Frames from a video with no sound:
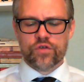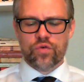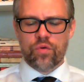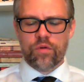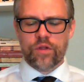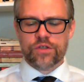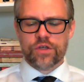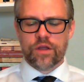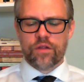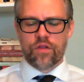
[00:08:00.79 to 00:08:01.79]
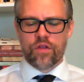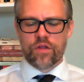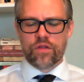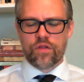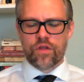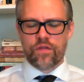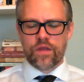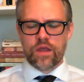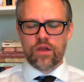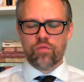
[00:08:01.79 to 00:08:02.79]
true religion consists in the
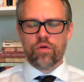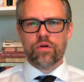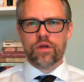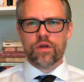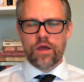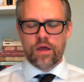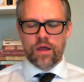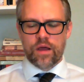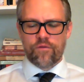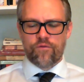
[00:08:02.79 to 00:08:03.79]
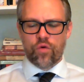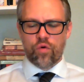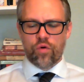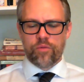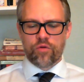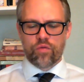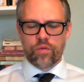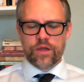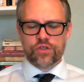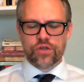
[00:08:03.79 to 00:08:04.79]
inward and full
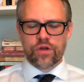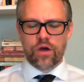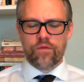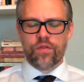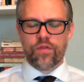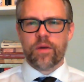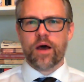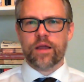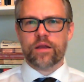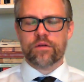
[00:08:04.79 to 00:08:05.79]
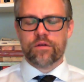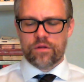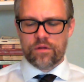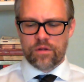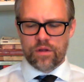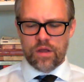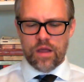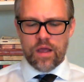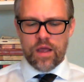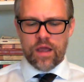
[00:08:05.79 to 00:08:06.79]
persuasion of the mind.
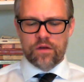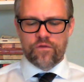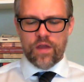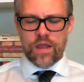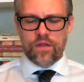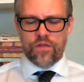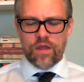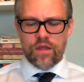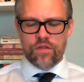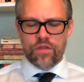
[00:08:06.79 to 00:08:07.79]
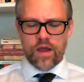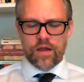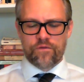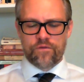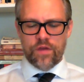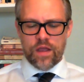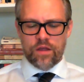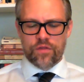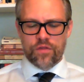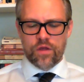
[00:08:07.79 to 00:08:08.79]
And faith is not
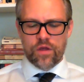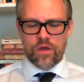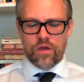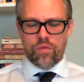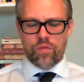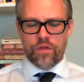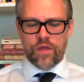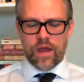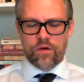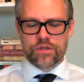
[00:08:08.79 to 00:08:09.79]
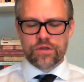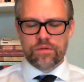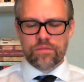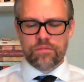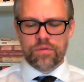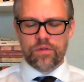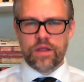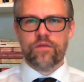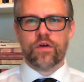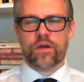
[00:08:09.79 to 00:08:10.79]
faith without
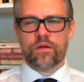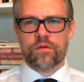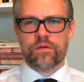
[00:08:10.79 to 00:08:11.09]
believing.